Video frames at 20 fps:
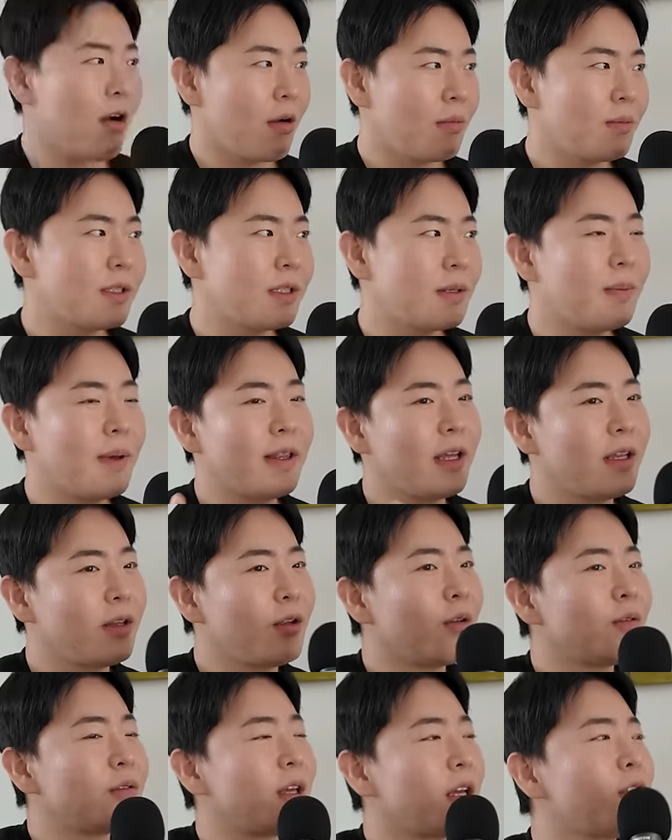arms, uh, but they
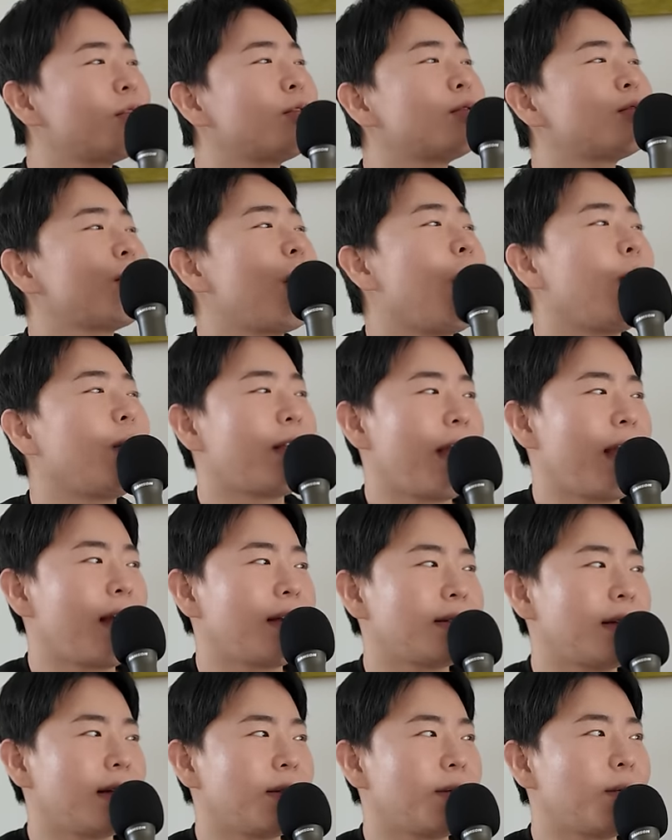don't uh. they don't hold
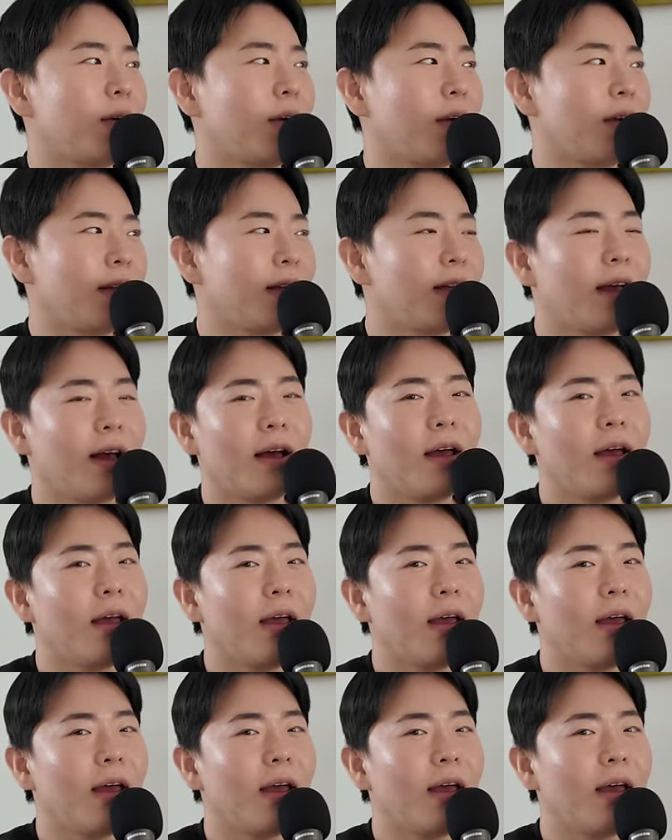hands hold anymore. Hands. Yeah.